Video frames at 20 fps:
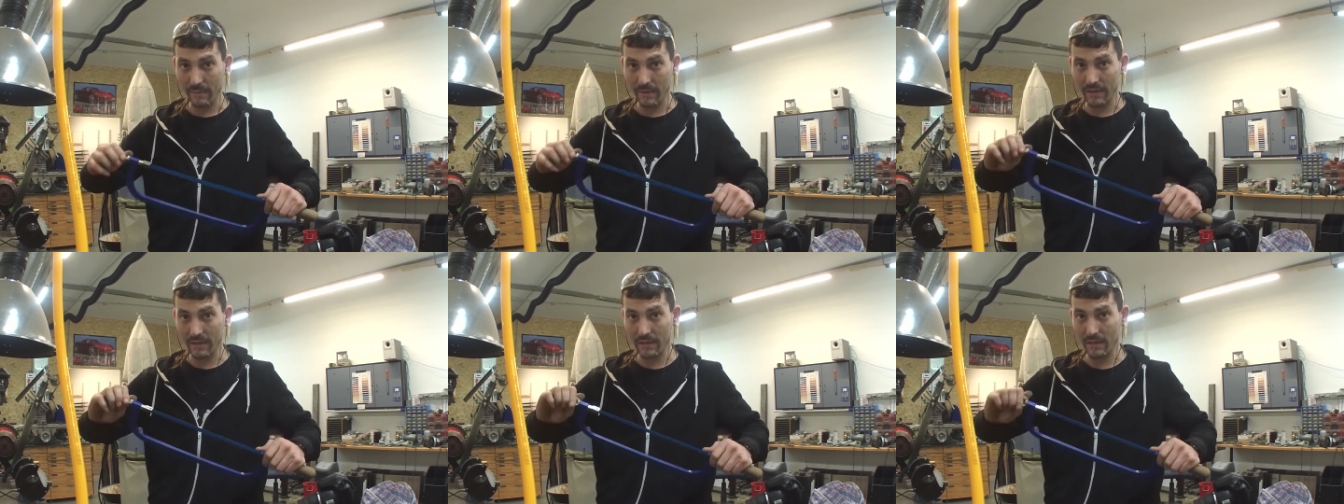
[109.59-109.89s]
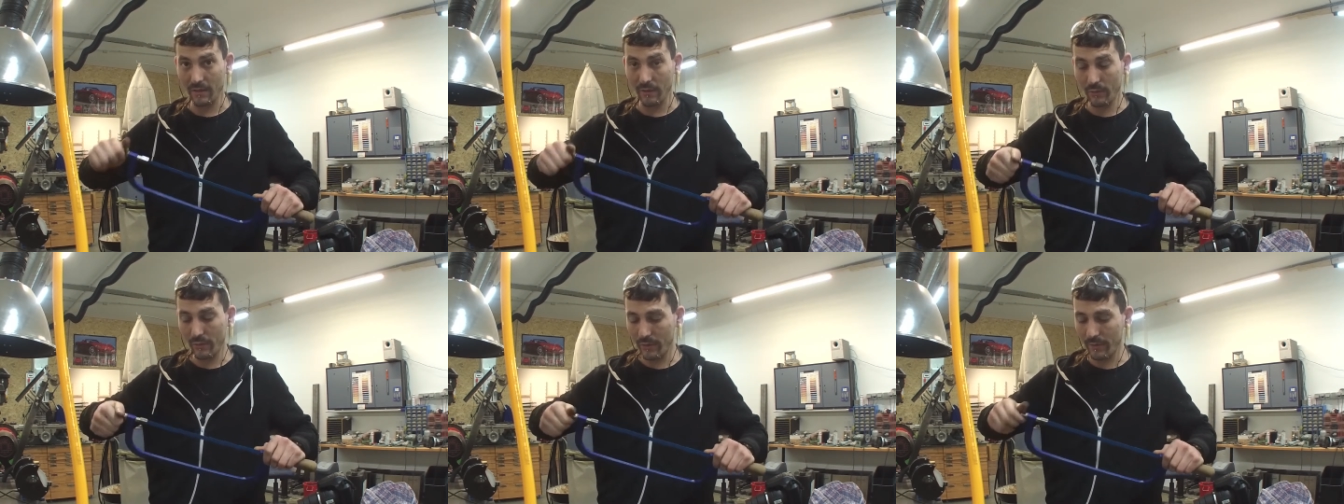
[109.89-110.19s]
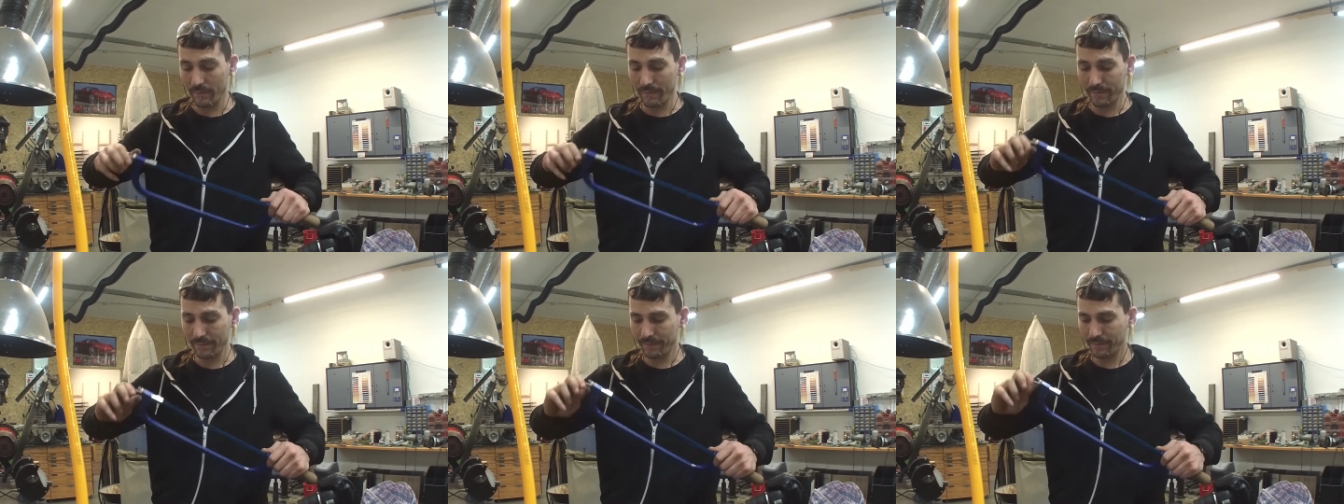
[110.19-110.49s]
bit
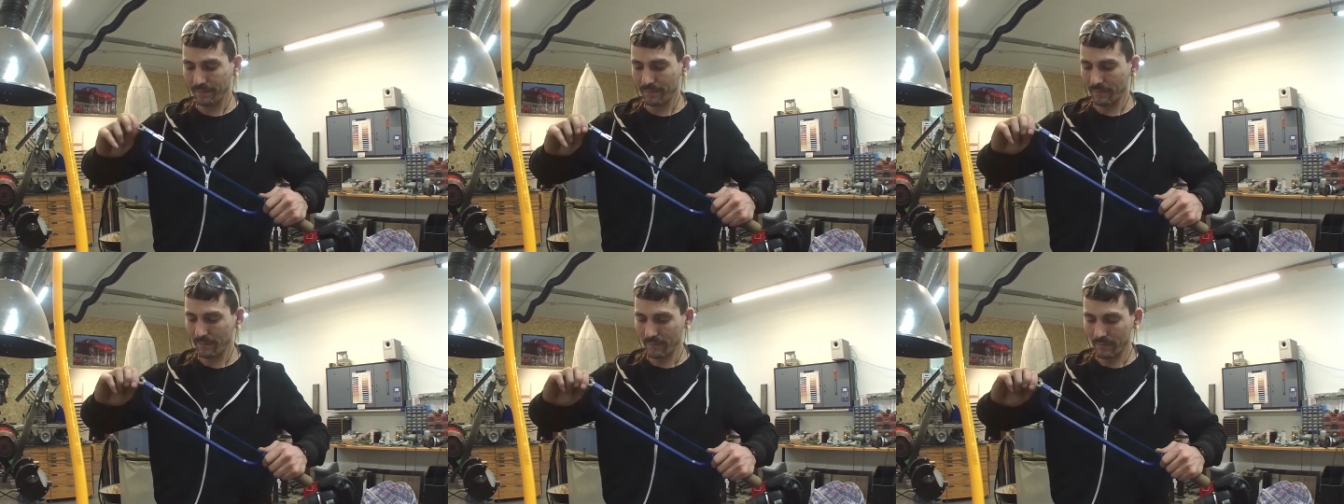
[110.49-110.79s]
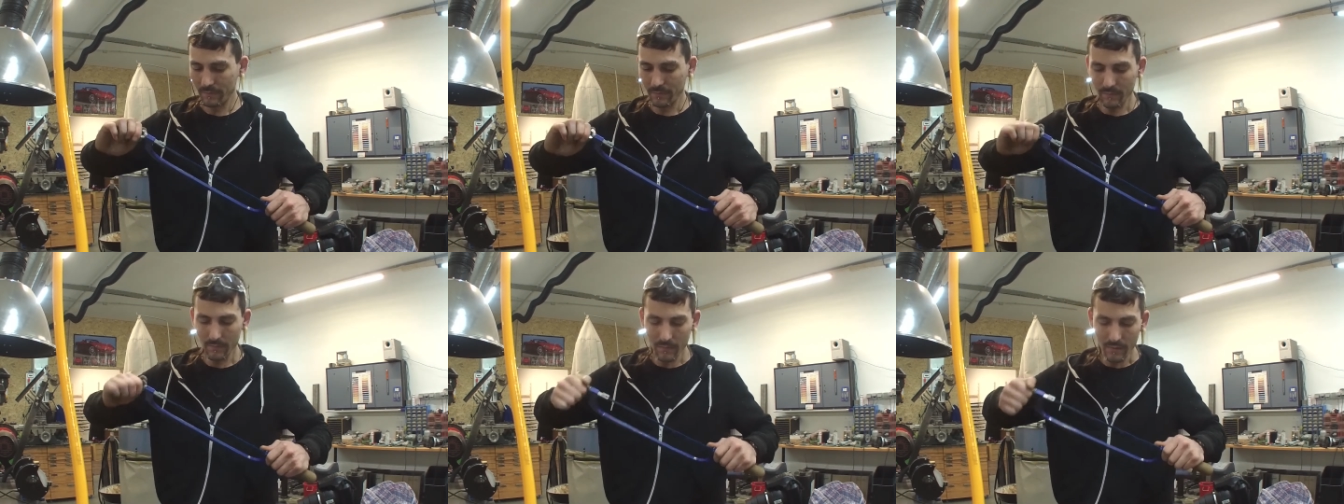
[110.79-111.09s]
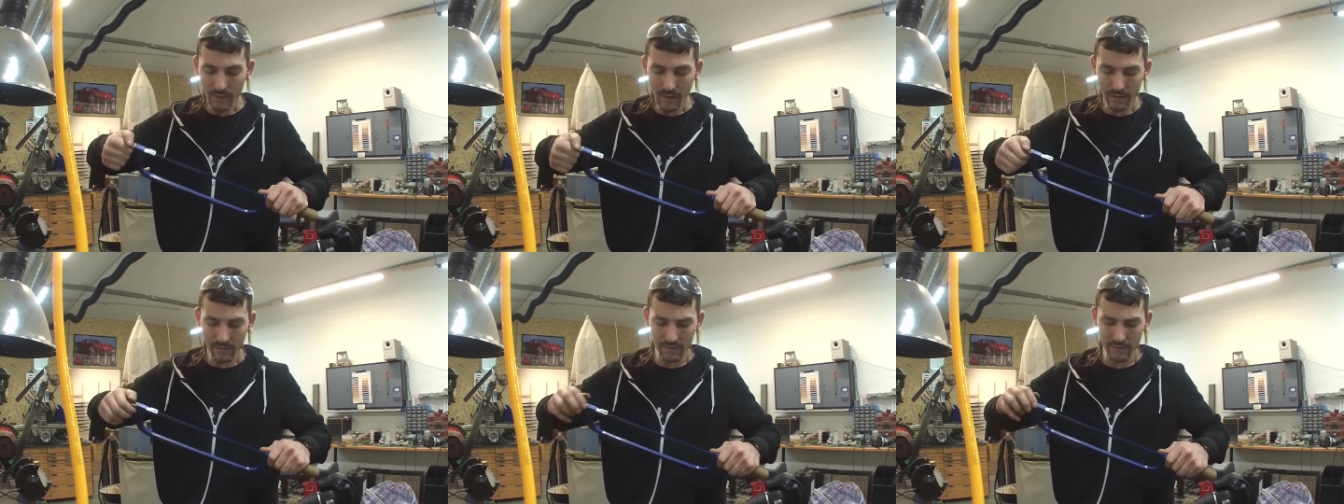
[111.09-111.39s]
slower.
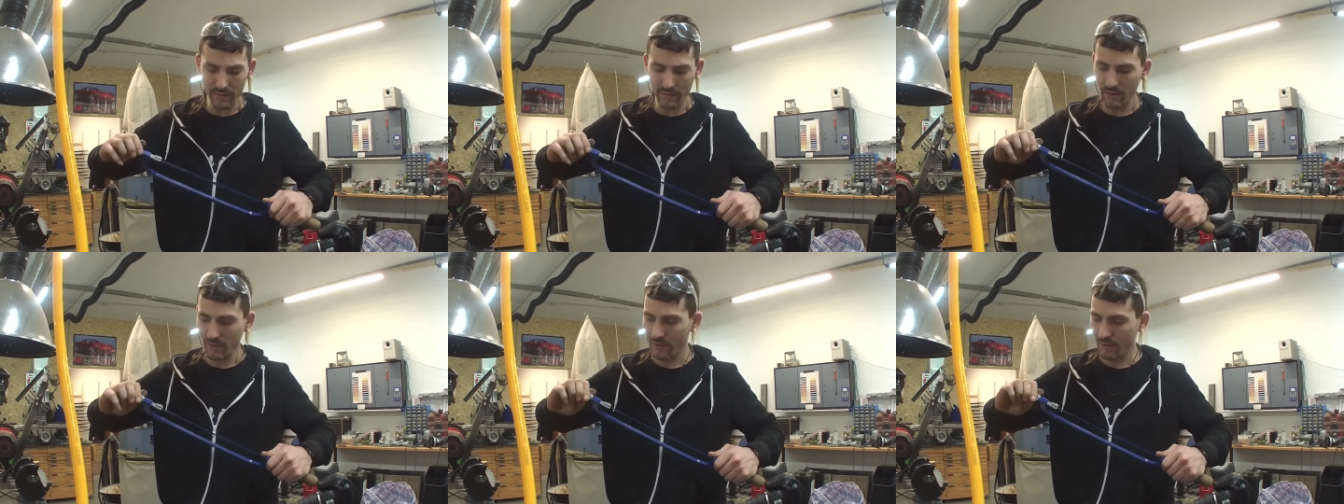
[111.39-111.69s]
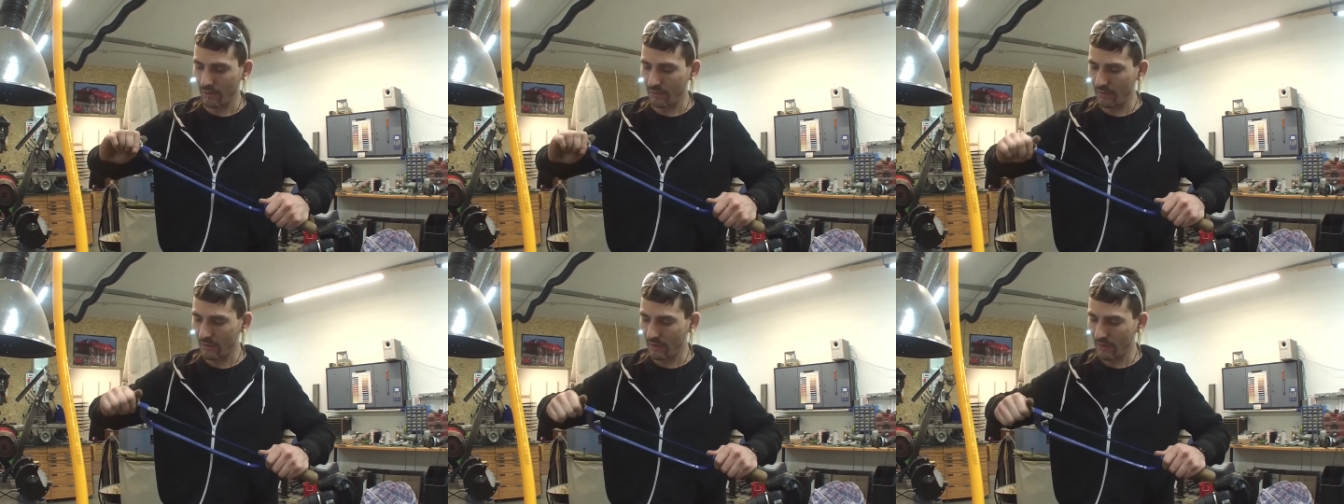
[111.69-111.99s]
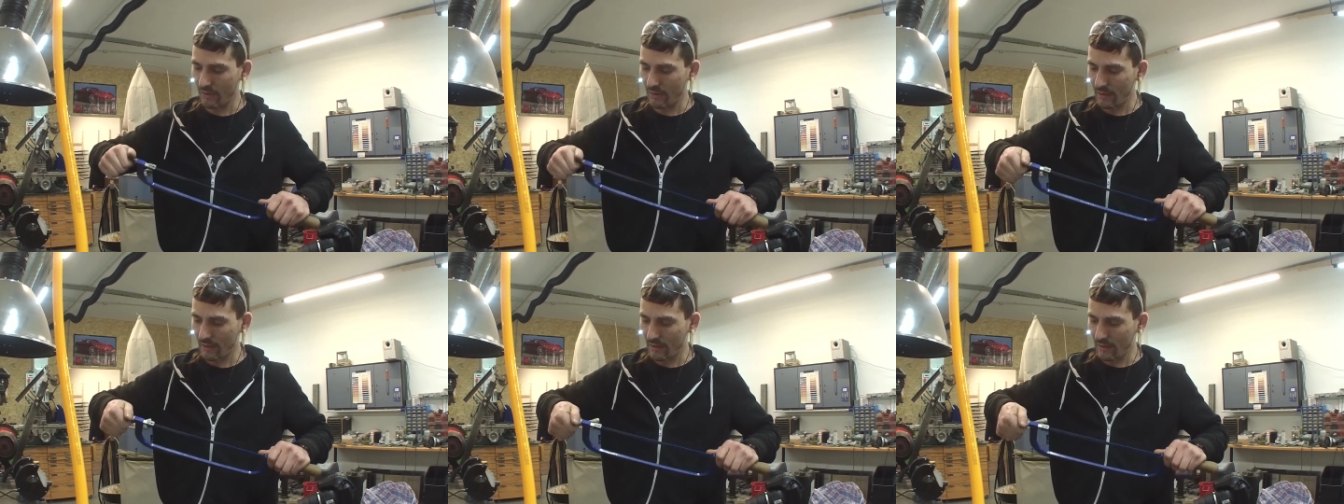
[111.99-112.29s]
So
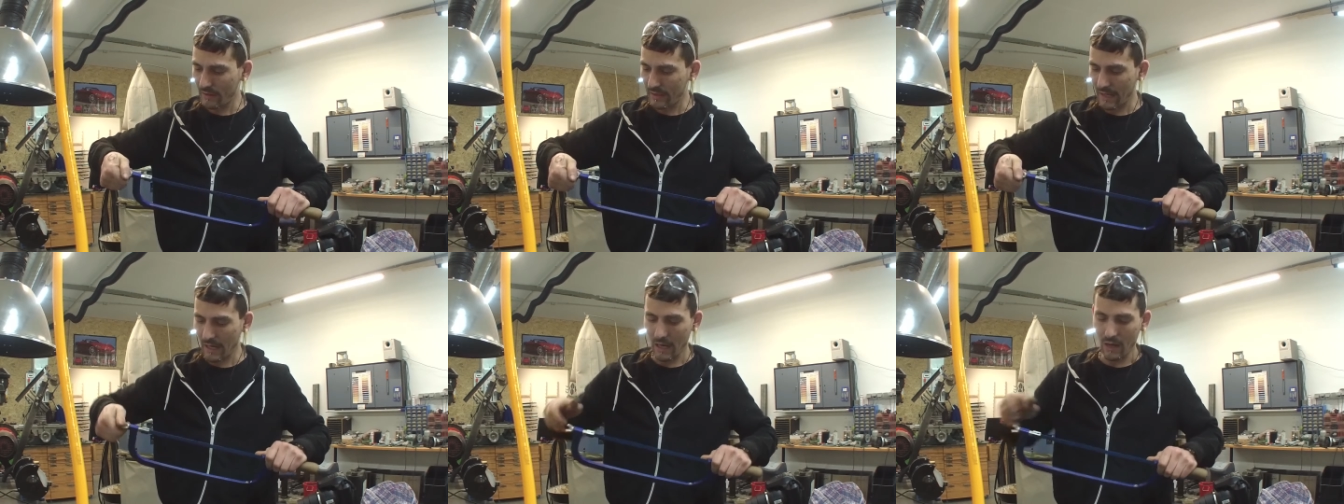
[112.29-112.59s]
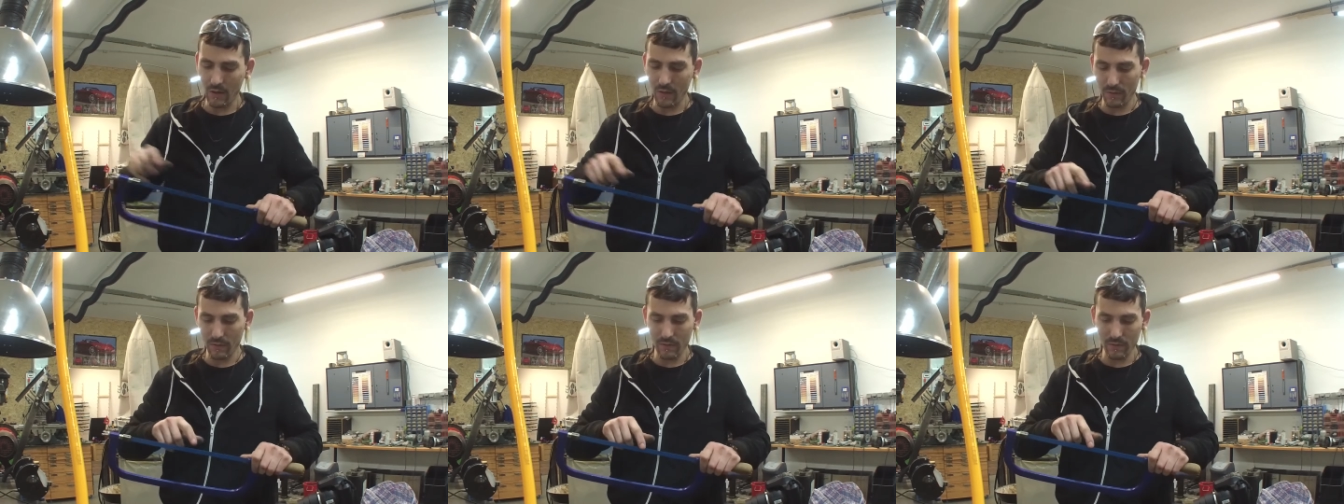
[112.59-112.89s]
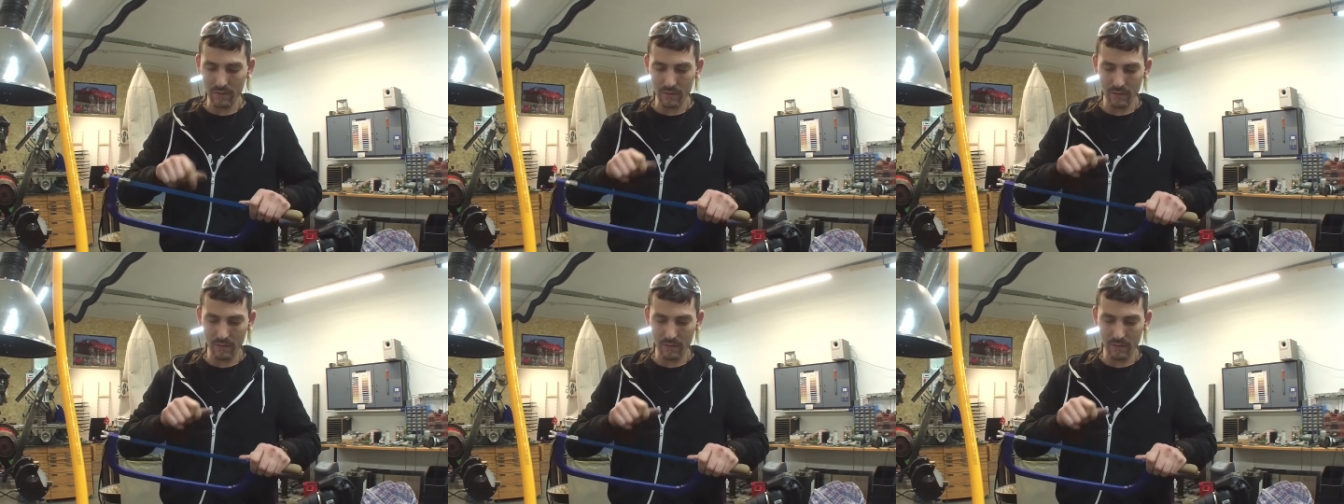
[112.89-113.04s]
now,